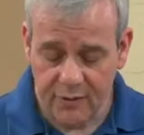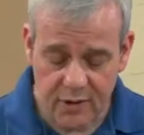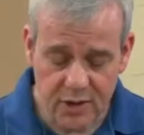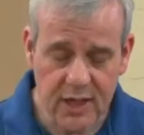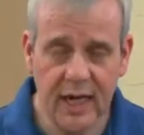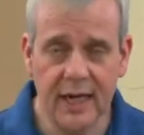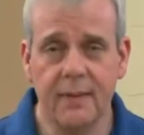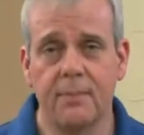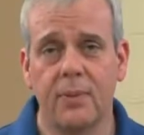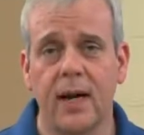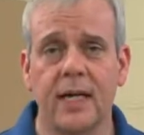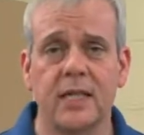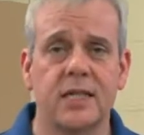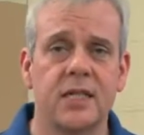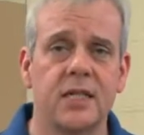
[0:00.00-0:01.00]
If you're cutting
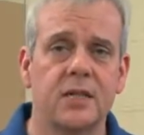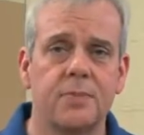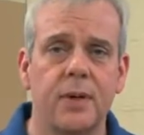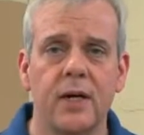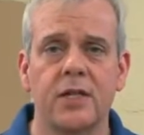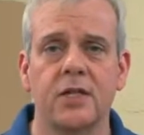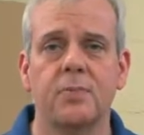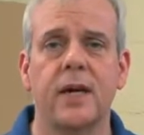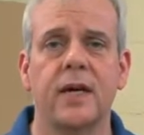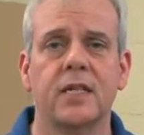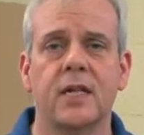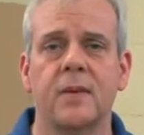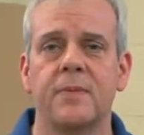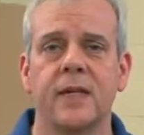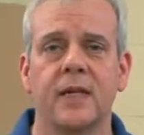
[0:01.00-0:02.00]
plastics,
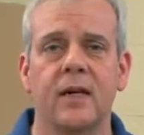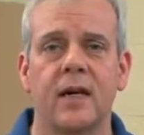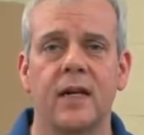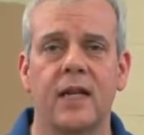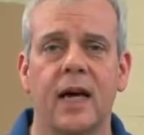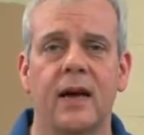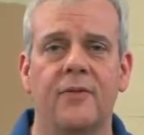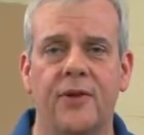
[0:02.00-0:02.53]
perspex, something like that,